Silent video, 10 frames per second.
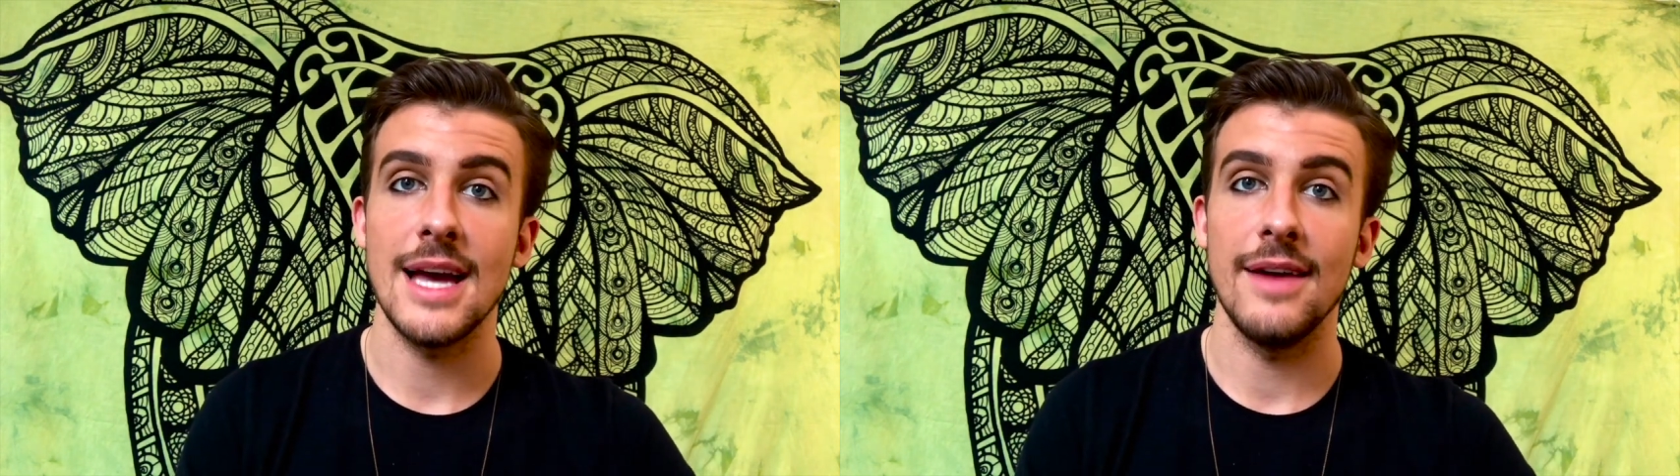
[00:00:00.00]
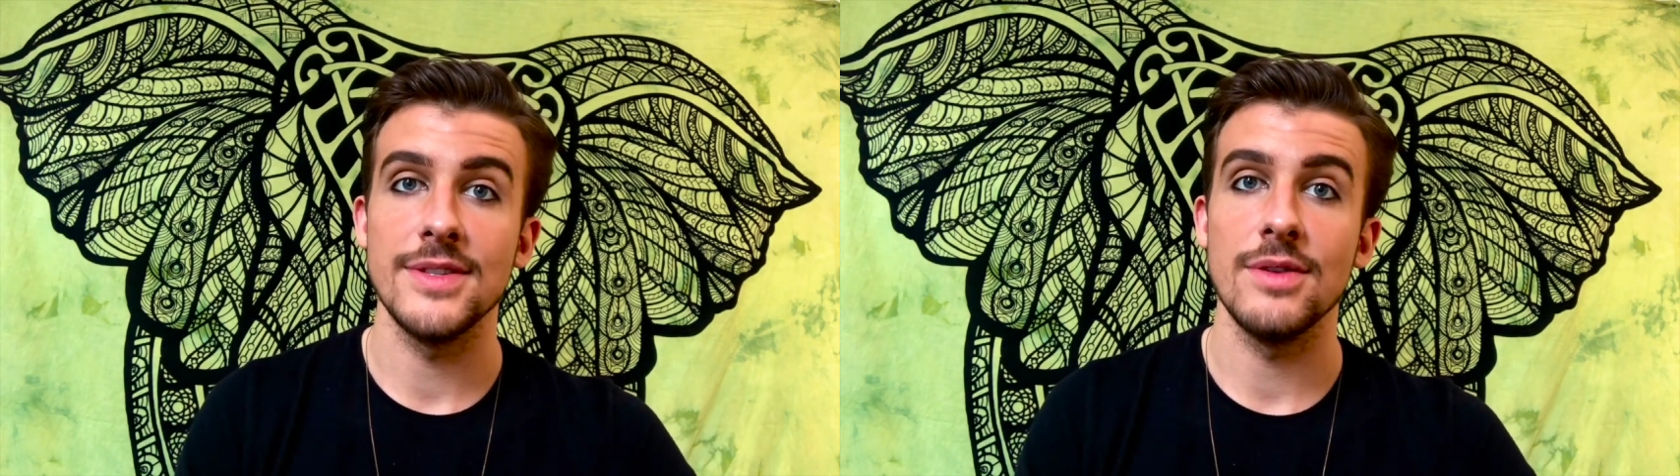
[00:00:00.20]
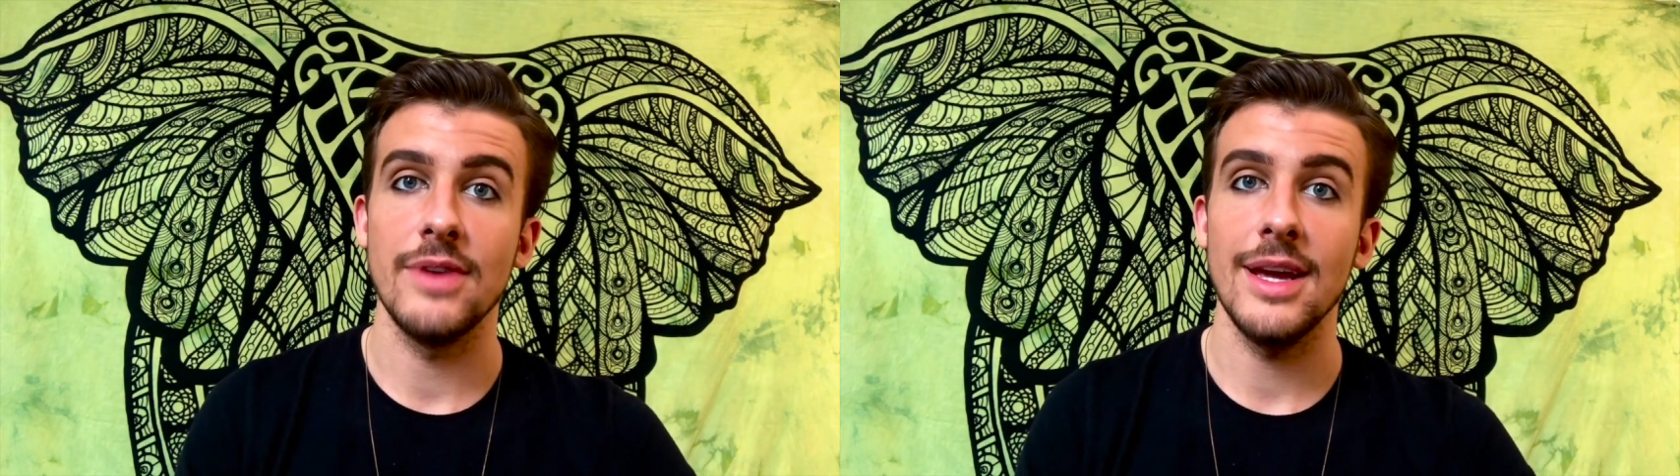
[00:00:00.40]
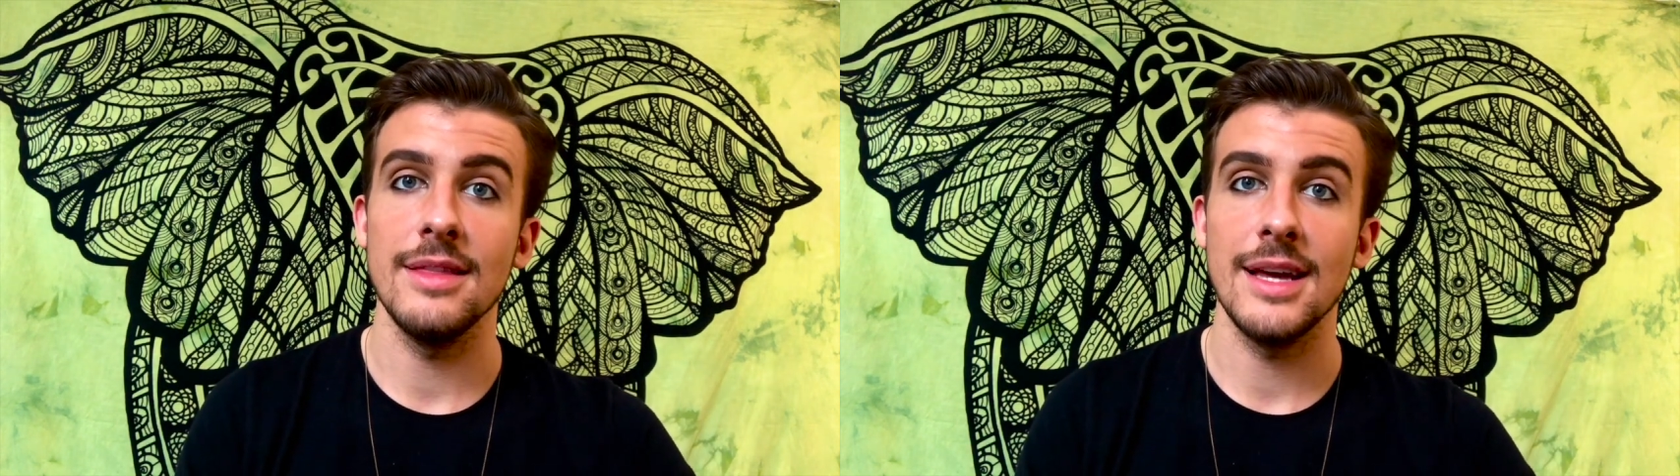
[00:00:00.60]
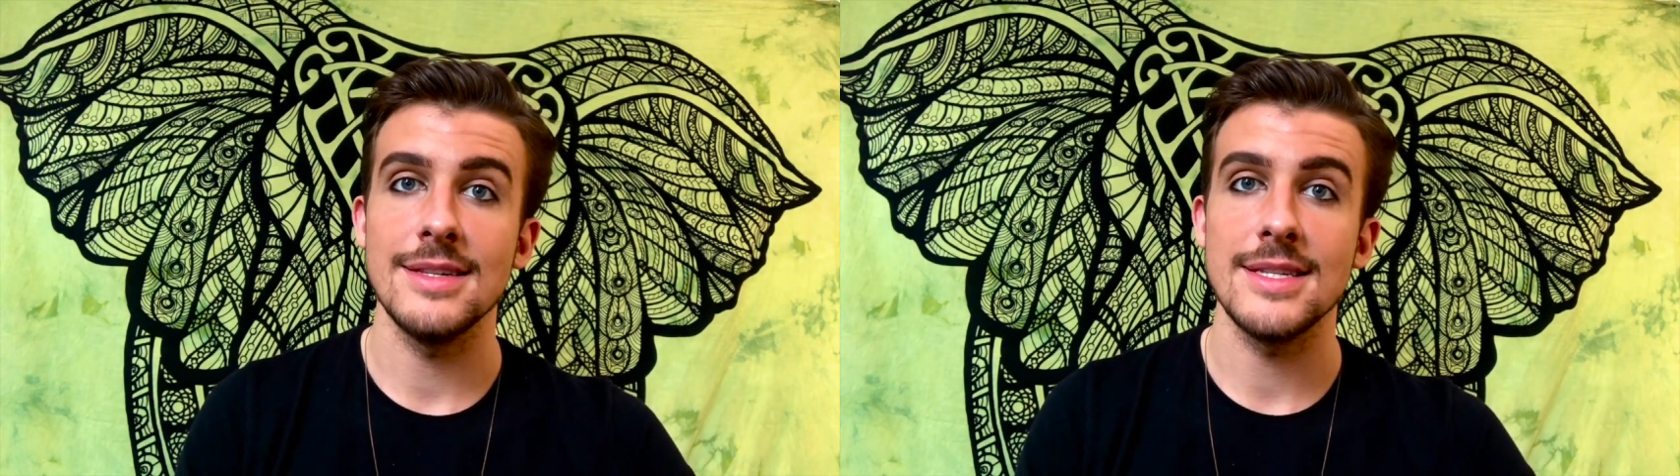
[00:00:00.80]
after writing
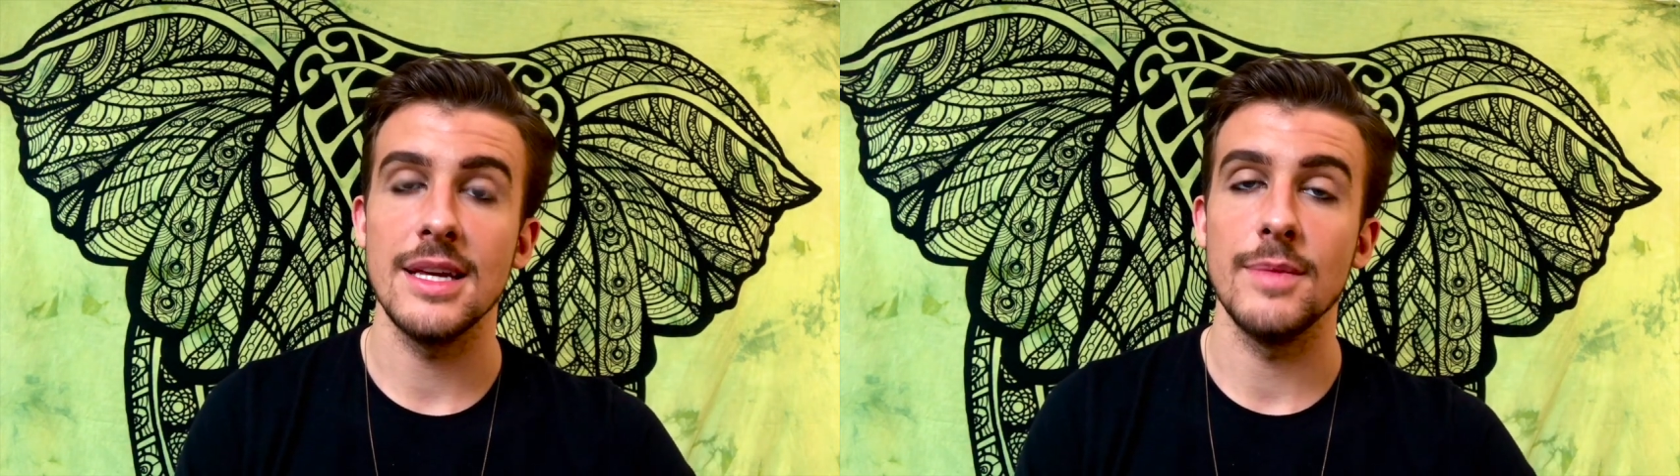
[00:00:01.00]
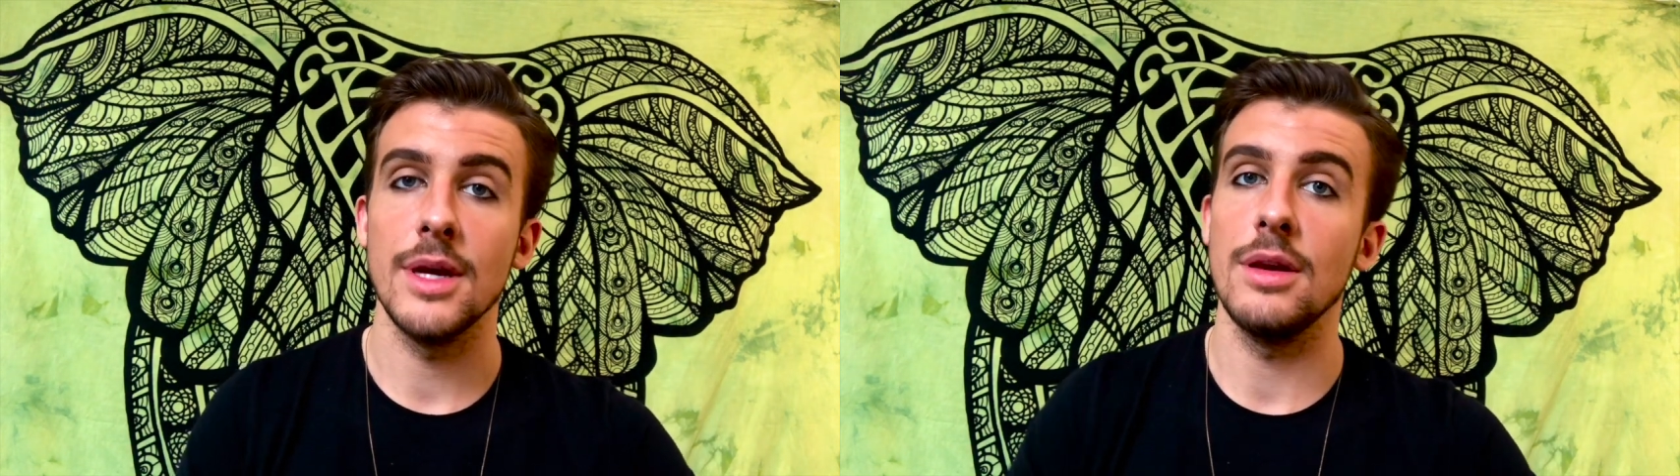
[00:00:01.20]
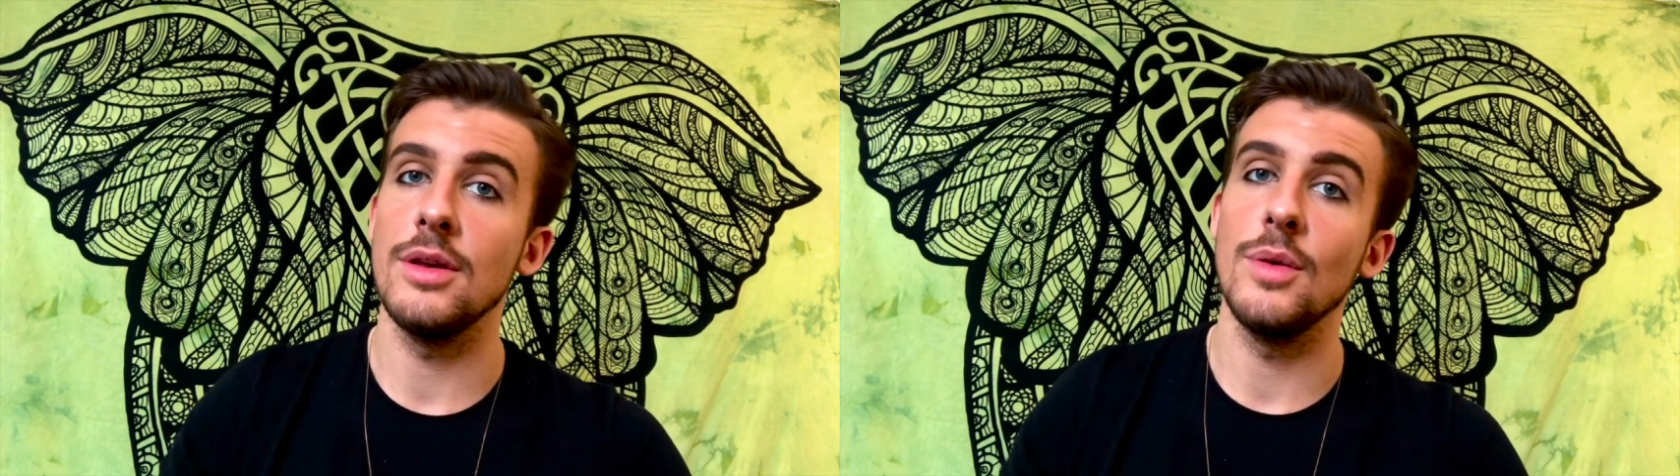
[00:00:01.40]
that statement,